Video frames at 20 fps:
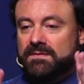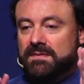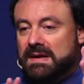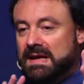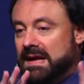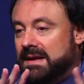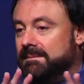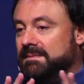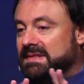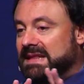
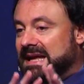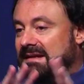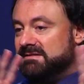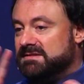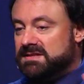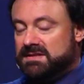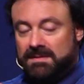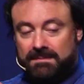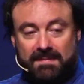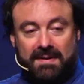
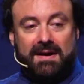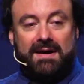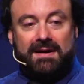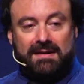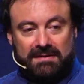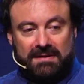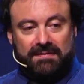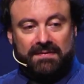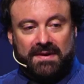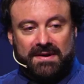lengths of the
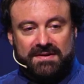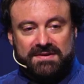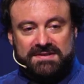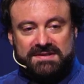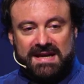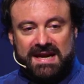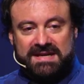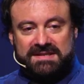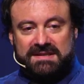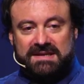mile in those
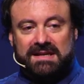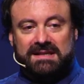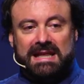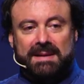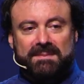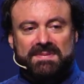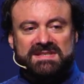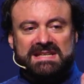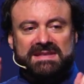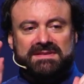days, and
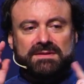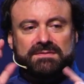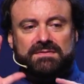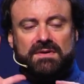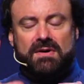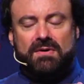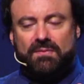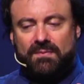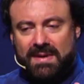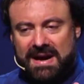Columbus had the
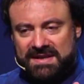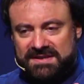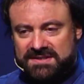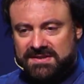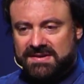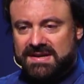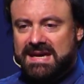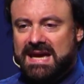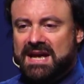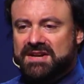wrong one, so
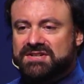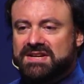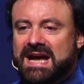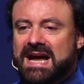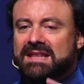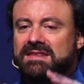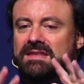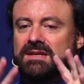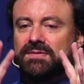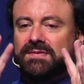he actually
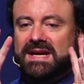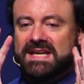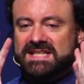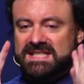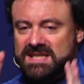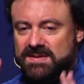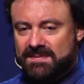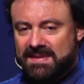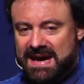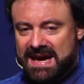
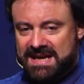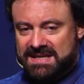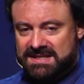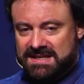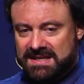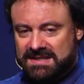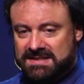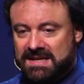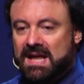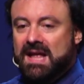
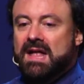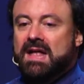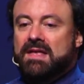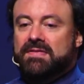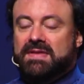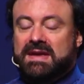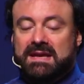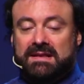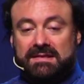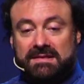underestimated
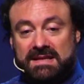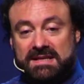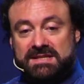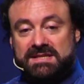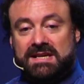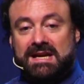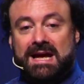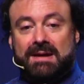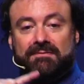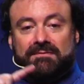the
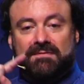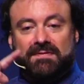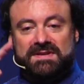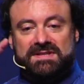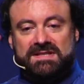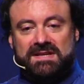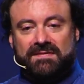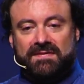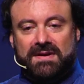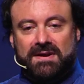
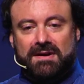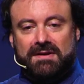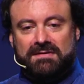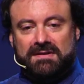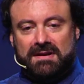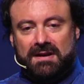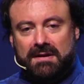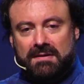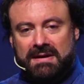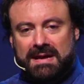circumference of the earth.
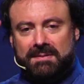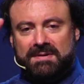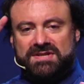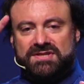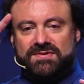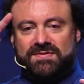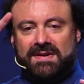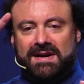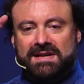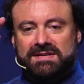You know, he was
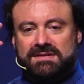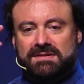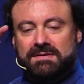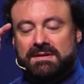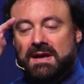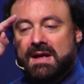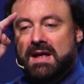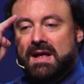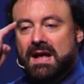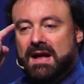trying to
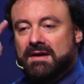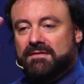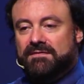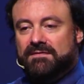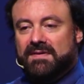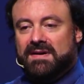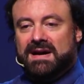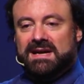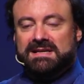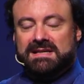
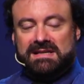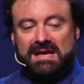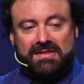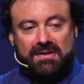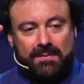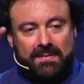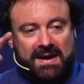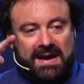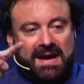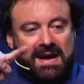find
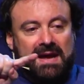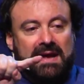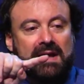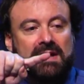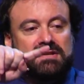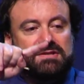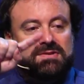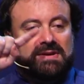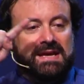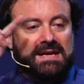another way
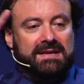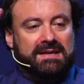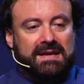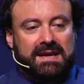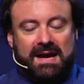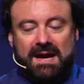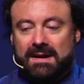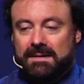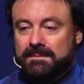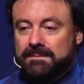to
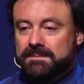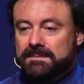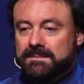India.